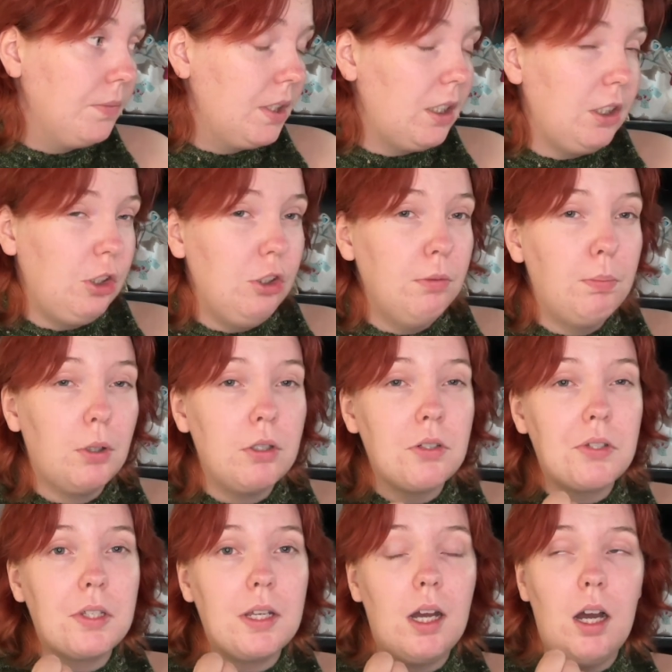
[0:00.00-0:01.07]
a newborn
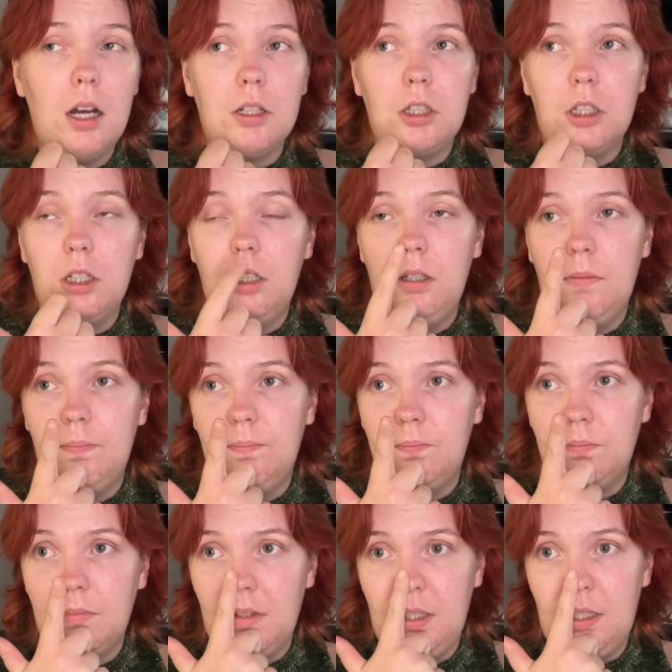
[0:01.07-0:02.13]
sock,
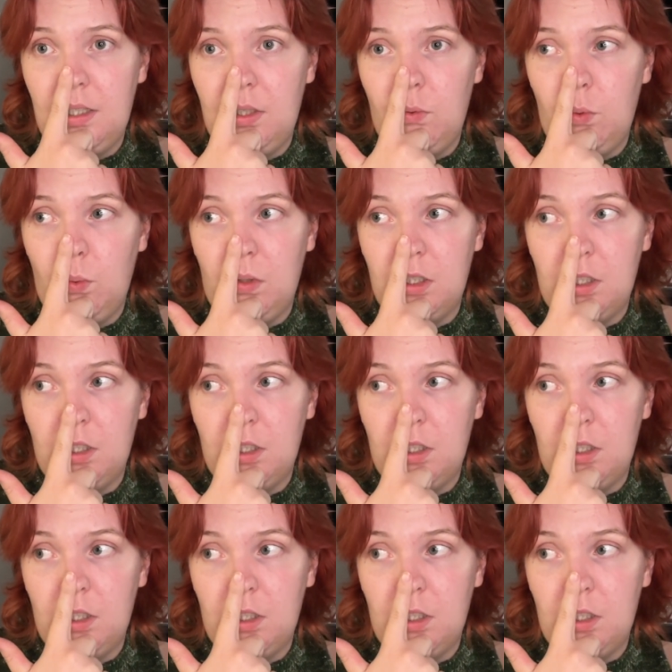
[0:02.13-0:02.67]
one